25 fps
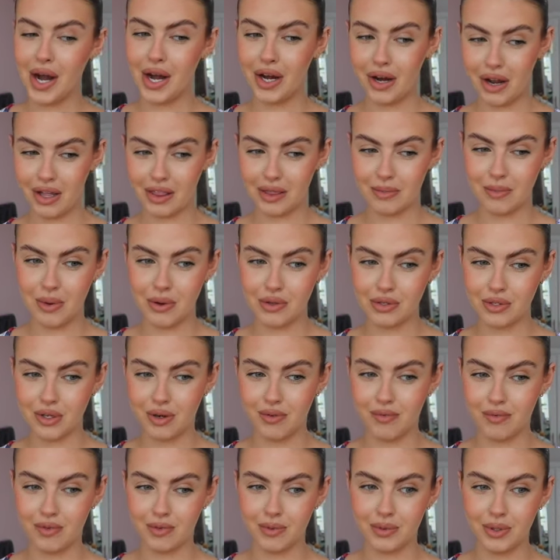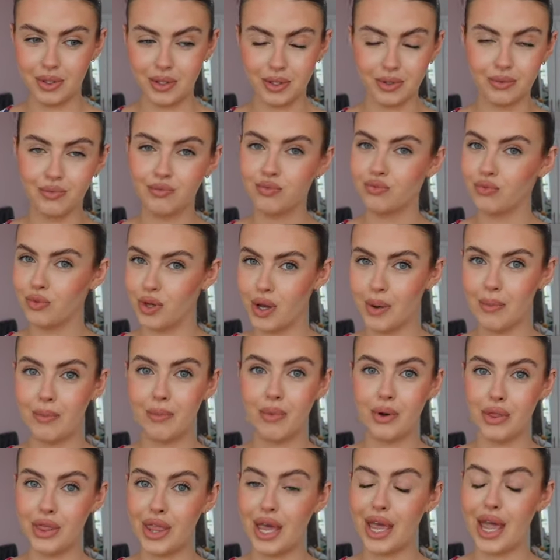not the most comfortable,
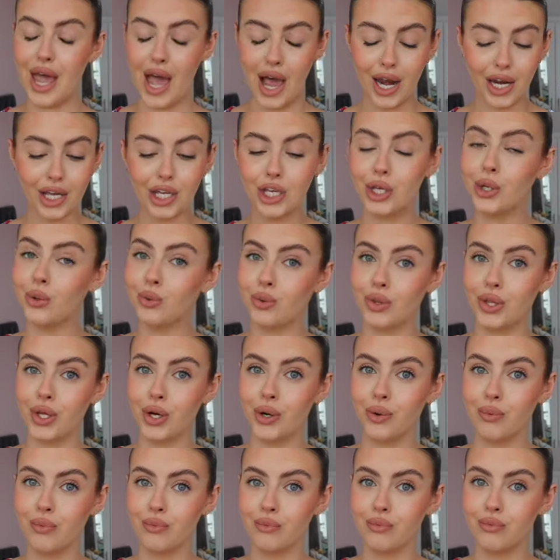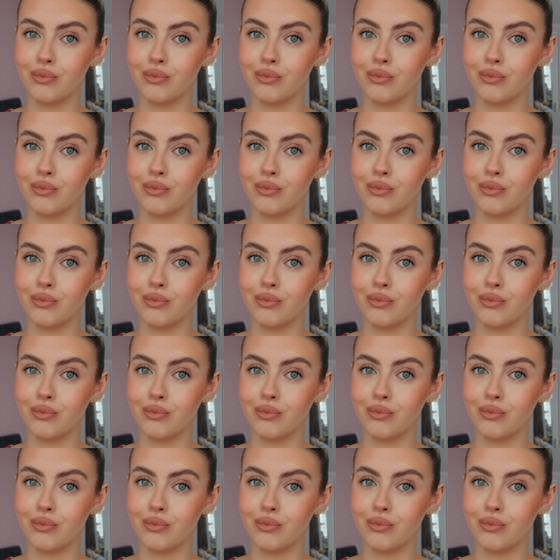but they hella cute though.